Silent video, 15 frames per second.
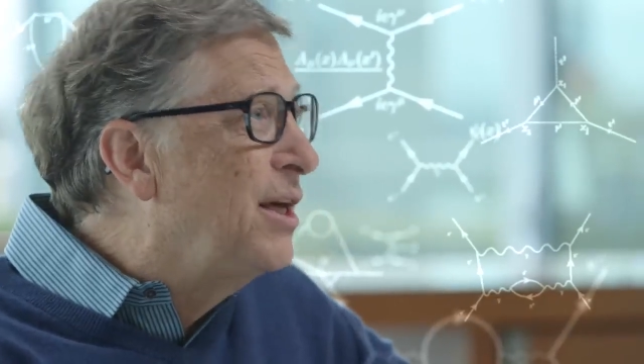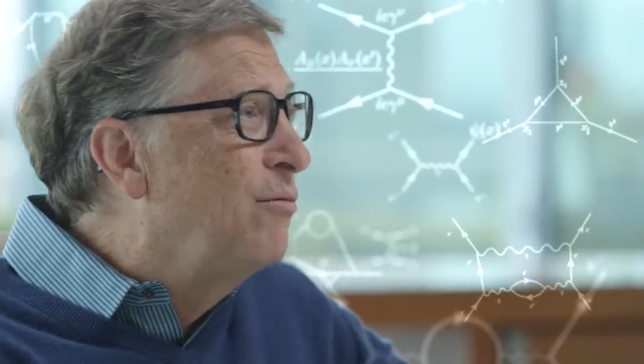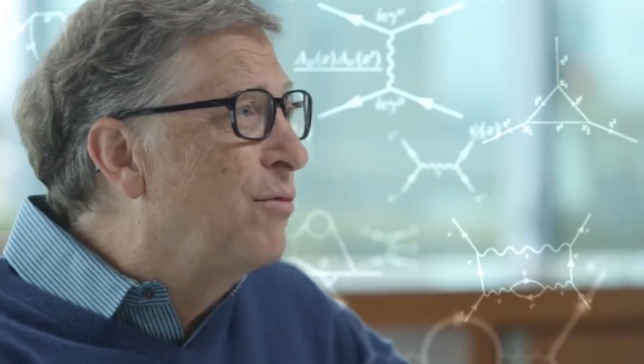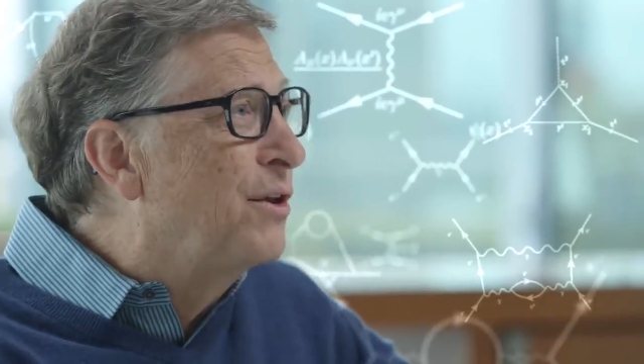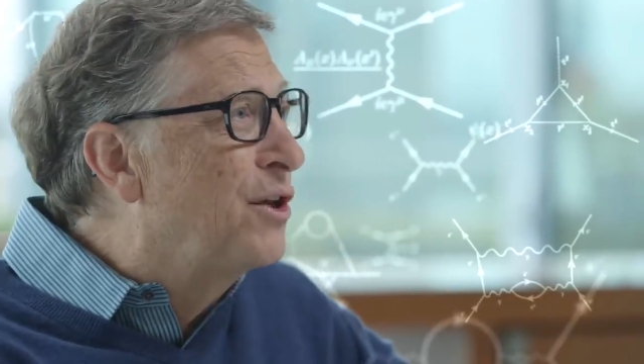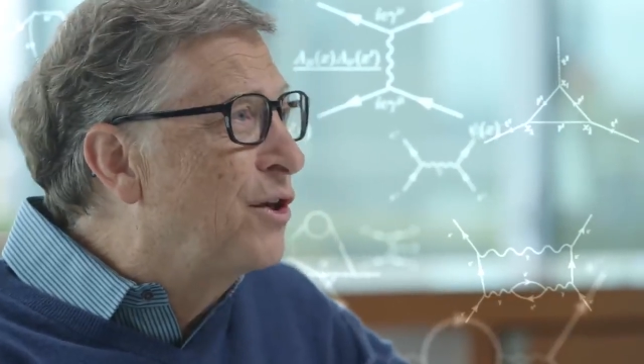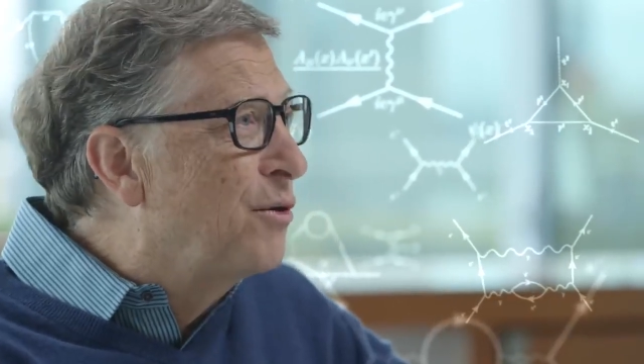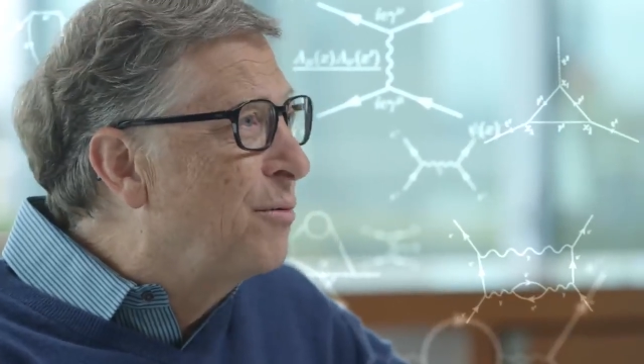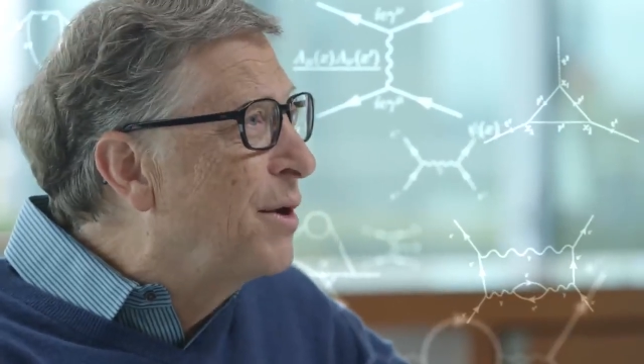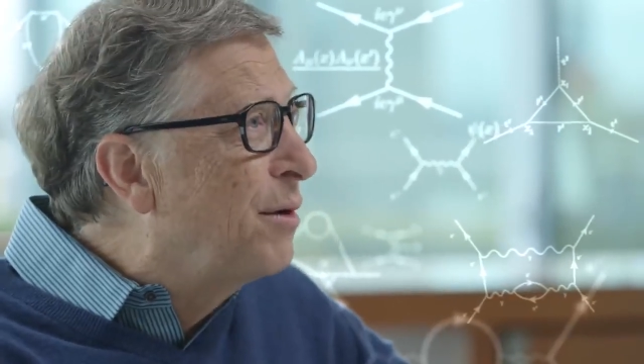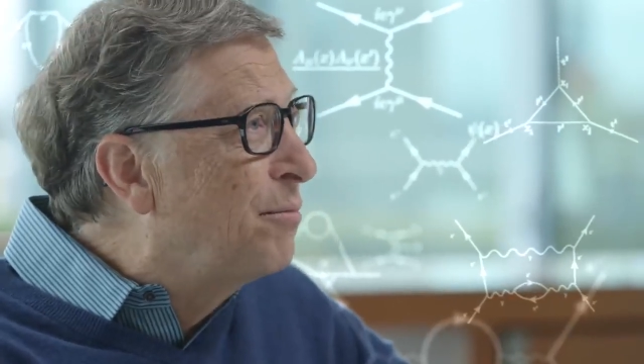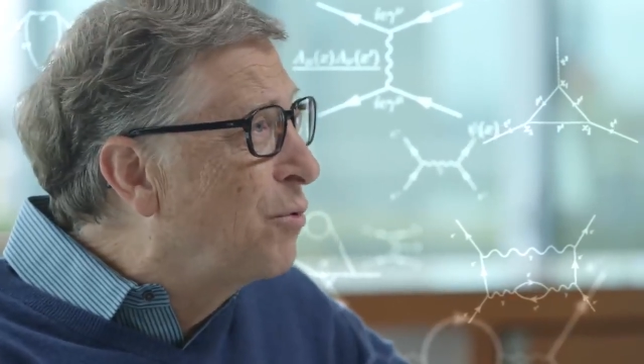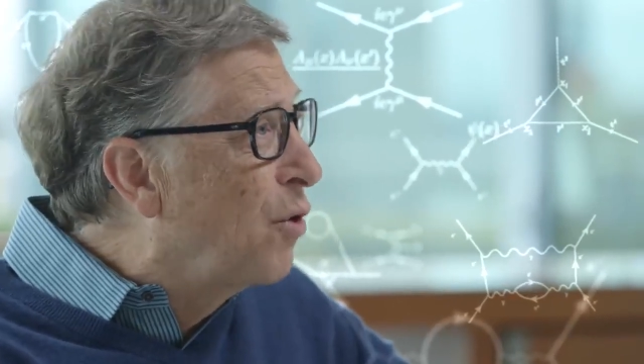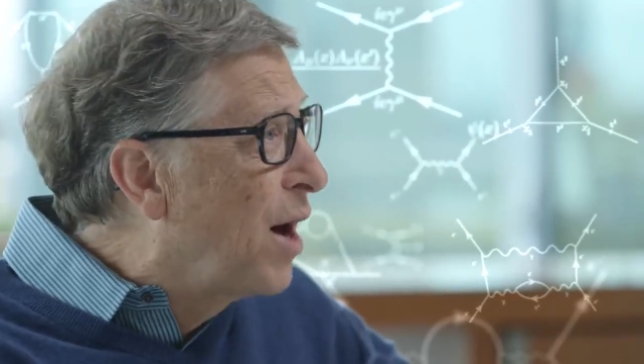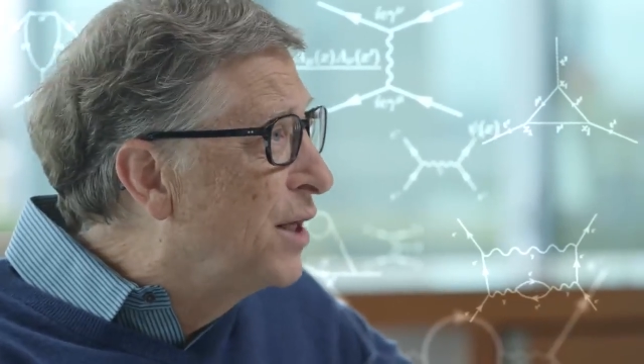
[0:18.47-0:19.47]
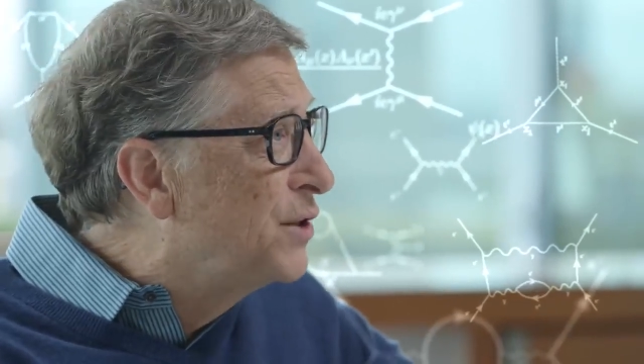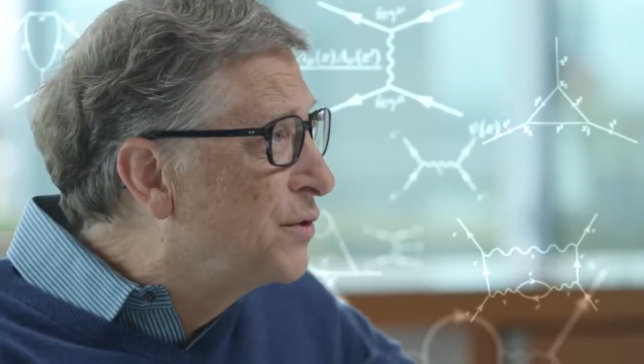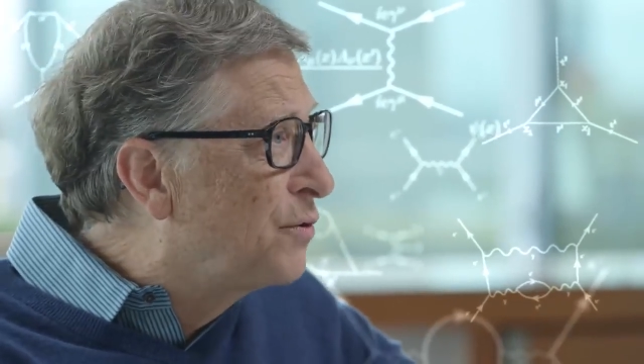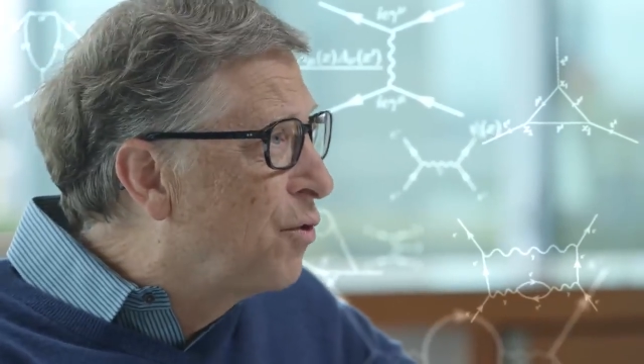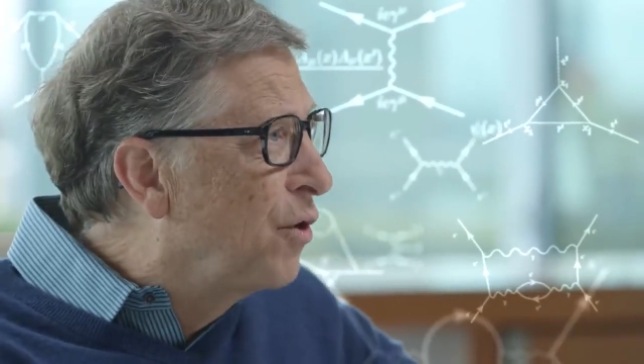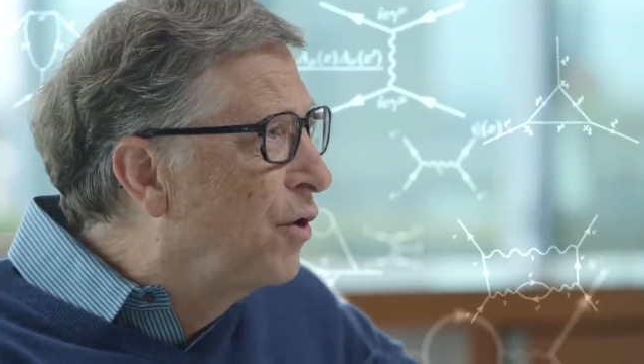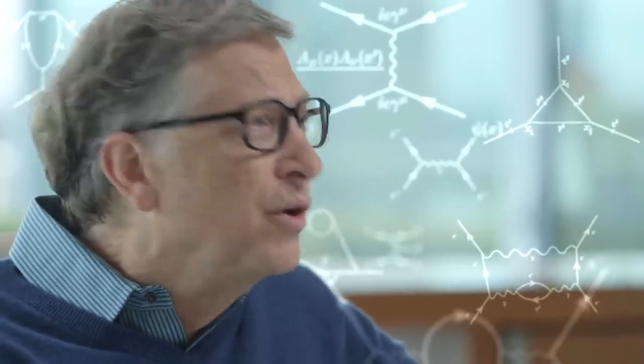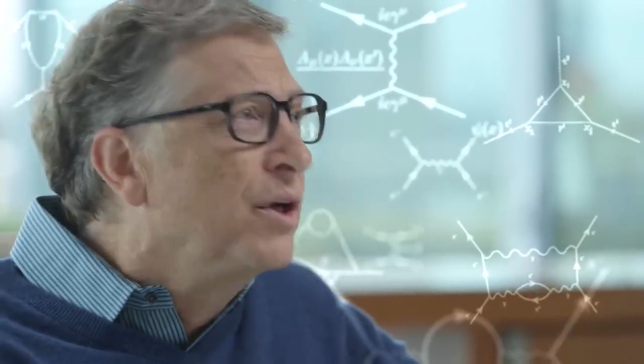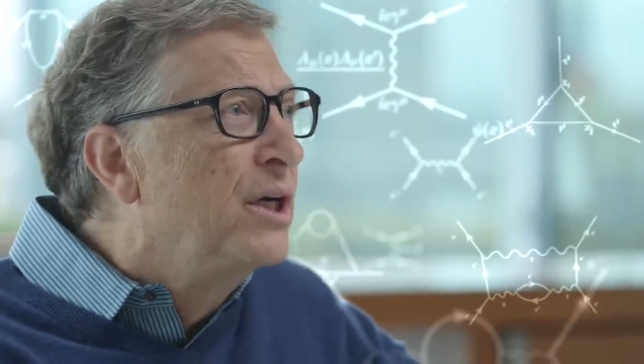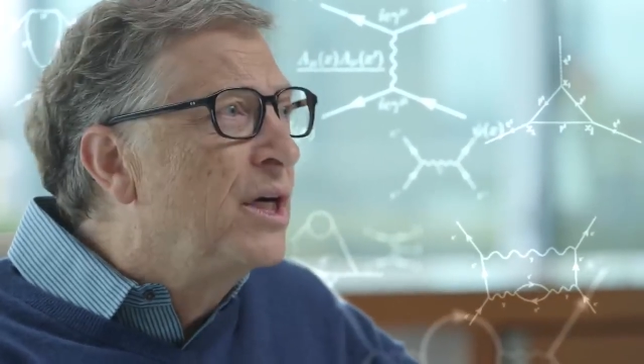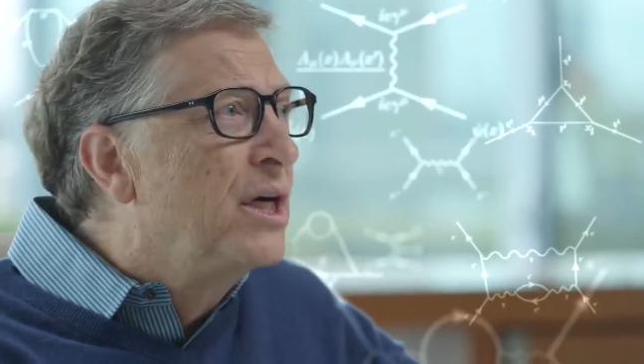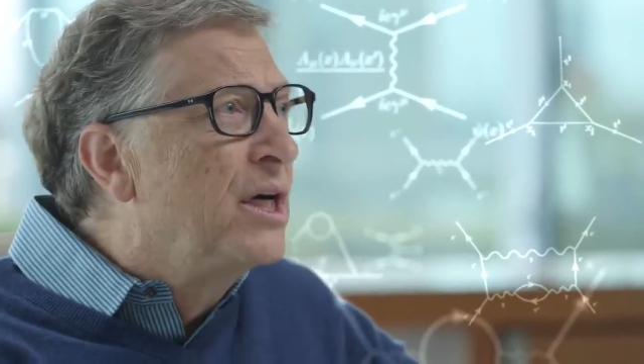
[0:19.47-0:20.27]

he won the Nobel Prize for.